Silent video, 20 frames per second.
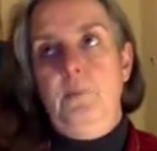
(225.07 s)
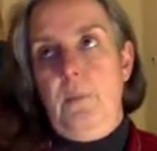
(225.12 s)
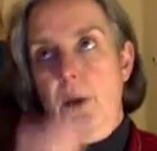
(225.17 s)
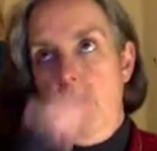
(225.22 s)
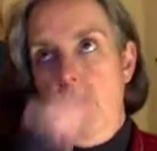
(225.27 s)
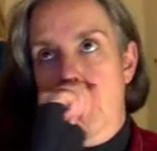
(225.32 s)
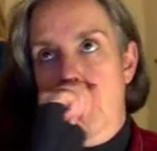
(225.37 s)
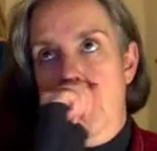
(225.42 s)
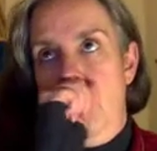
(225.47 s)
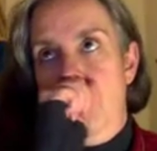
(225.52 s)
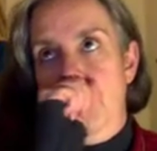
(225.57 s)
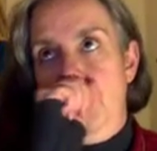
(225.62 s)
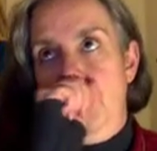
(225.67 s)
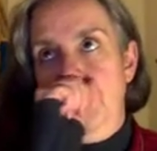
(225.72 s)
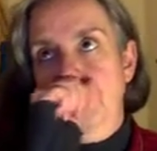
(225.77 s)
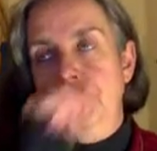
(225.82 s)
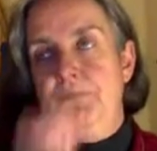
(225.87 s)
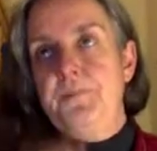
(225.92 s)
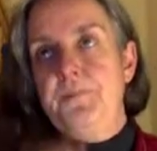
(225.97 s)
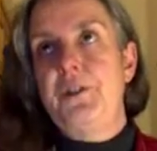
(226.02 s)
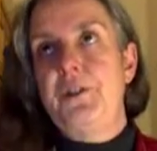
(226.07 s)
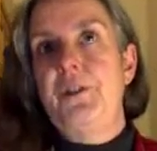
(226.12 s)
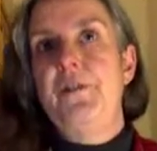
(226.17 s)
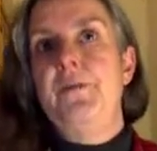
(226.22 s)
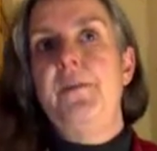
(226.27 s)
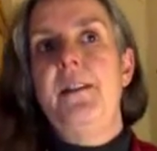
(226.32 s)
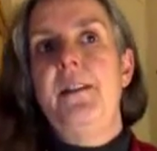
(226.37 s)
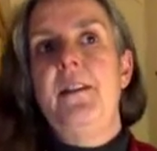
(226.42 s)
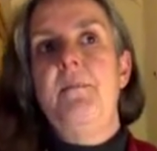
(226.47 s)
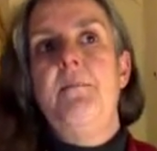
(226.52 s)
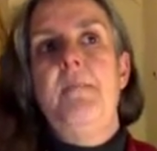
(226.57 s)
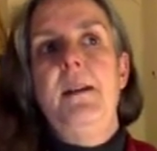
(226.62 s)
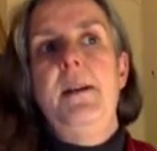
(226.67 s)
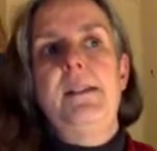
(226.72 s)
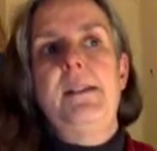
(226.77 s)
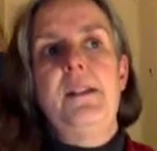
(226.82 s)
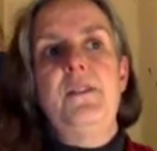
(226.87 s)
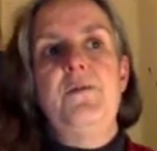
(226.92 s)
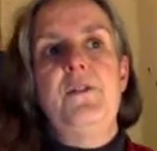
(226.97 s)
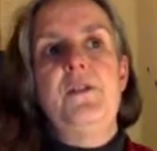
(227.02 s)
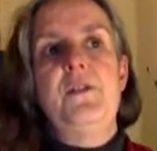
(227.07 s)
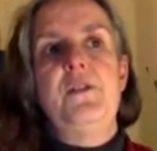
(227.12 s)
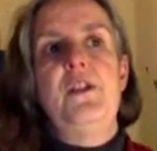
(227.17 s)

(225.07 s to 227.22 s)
excuse me, the message for